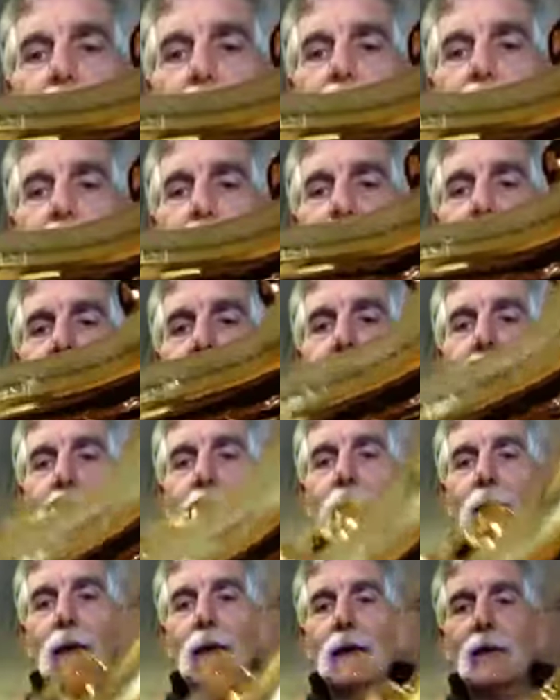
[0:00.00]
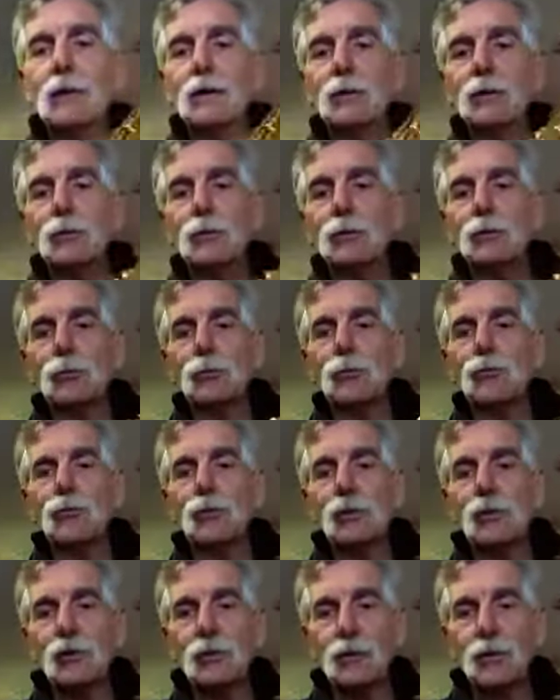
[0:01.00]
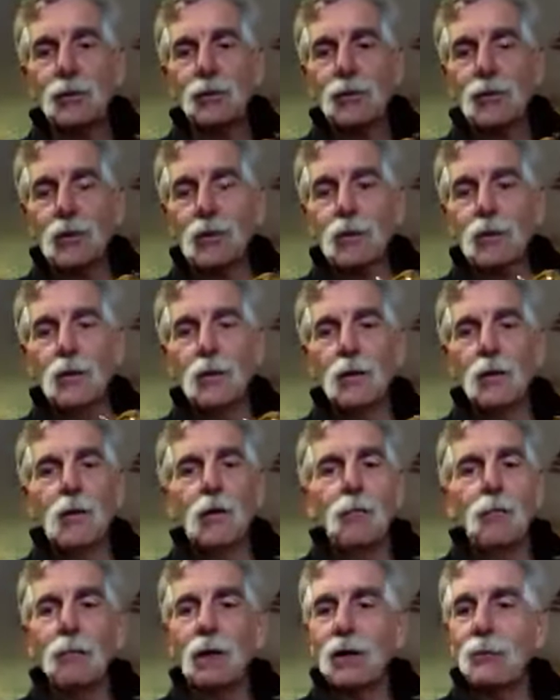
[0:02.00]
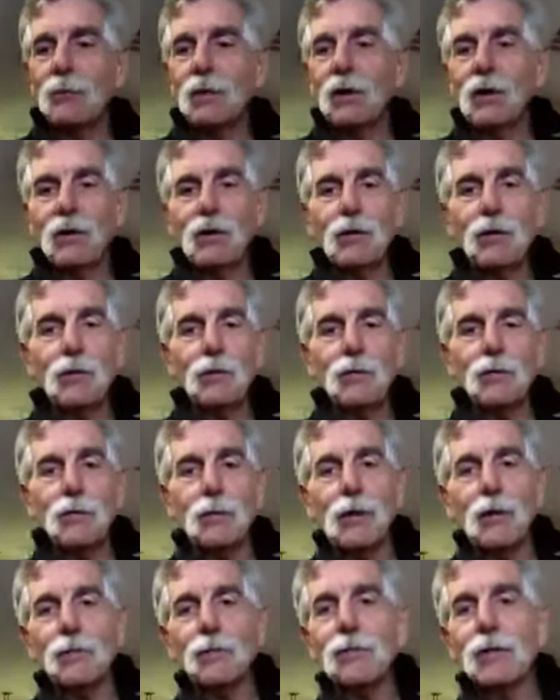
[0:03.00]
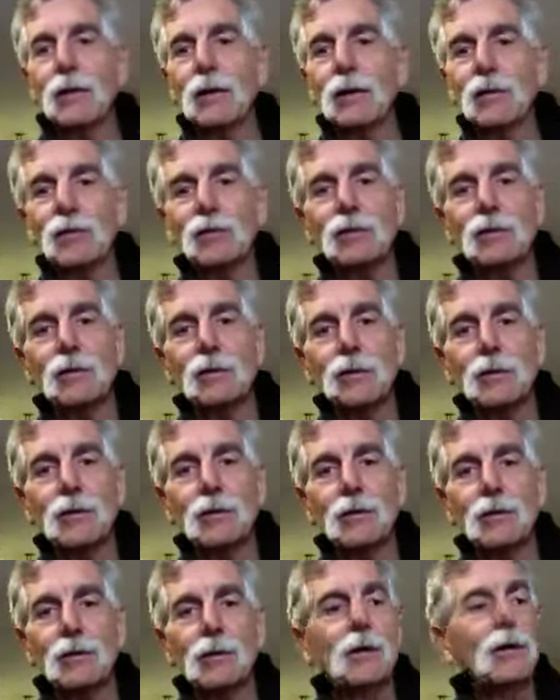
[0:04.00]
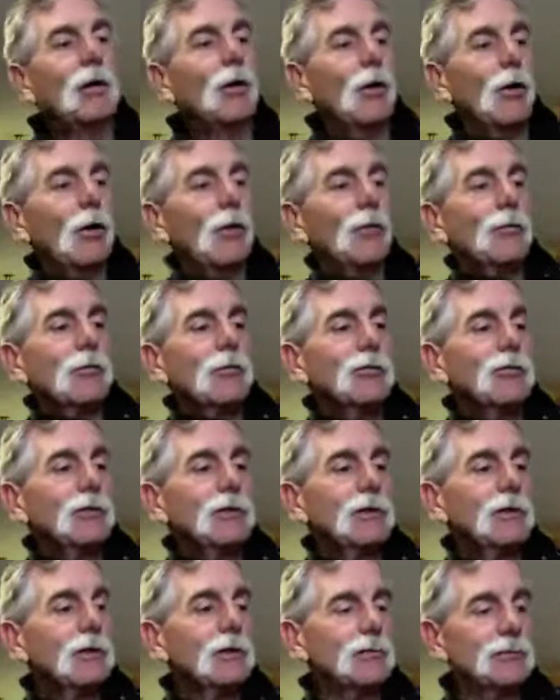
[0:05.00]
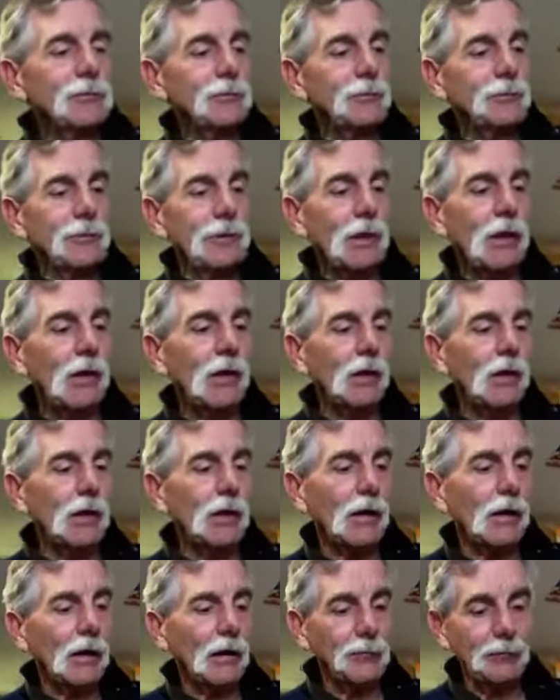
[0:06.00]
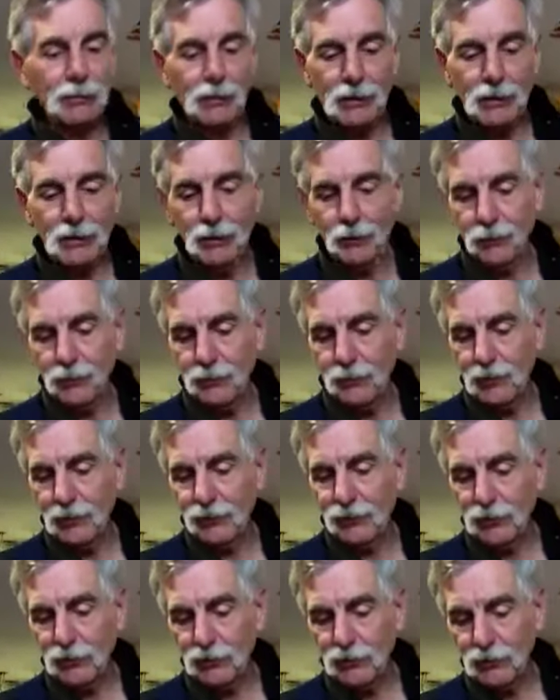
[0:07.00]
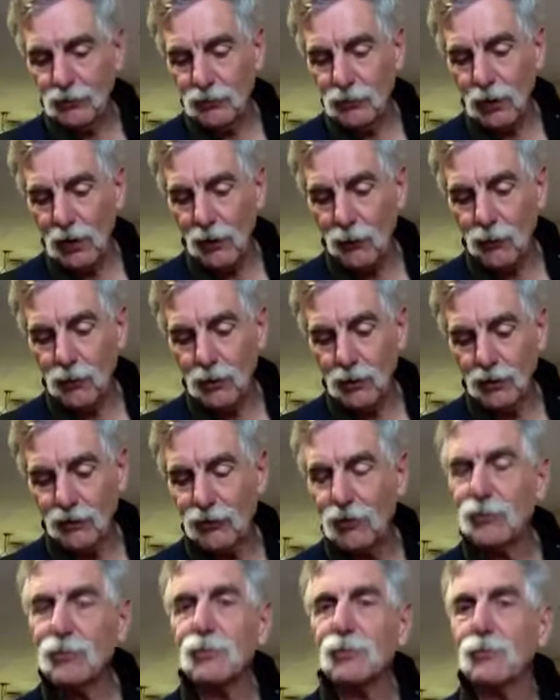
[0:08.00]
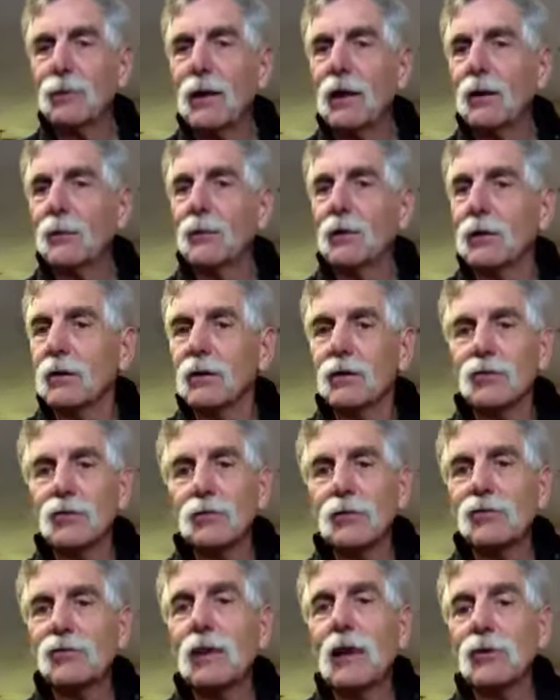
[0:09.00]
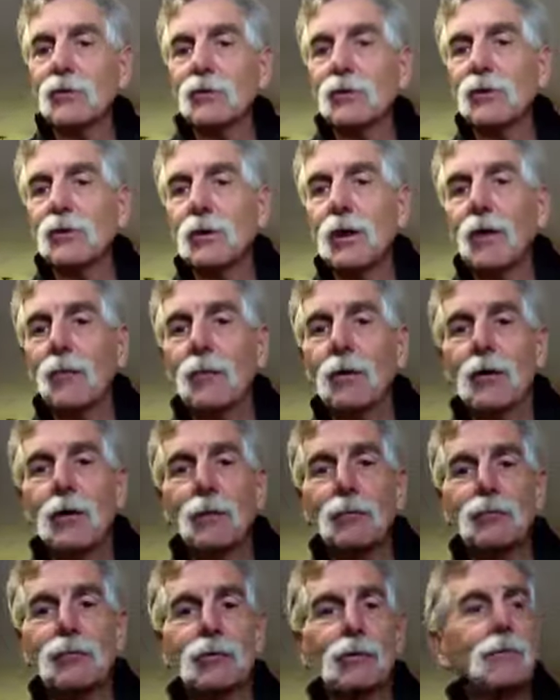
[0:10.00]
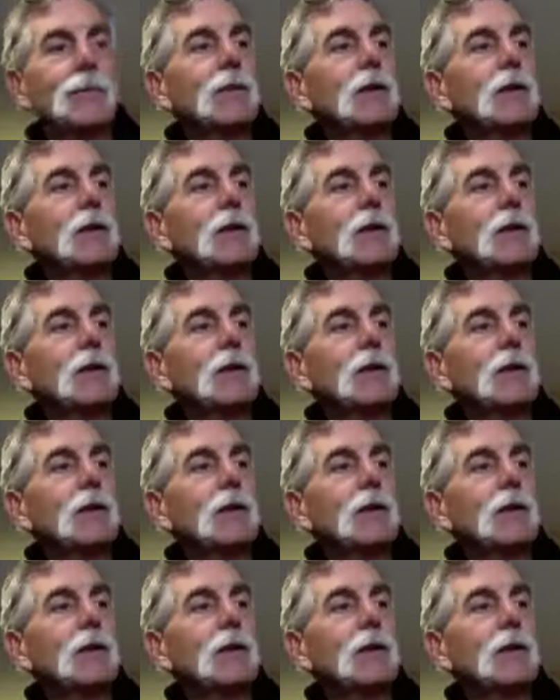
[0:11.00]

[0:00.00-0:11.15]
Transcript: Yamaha 82Z made by our friends in the overseas. They say it's Taiwan. It says Japan, but it's actually Taiwan, I'm sure.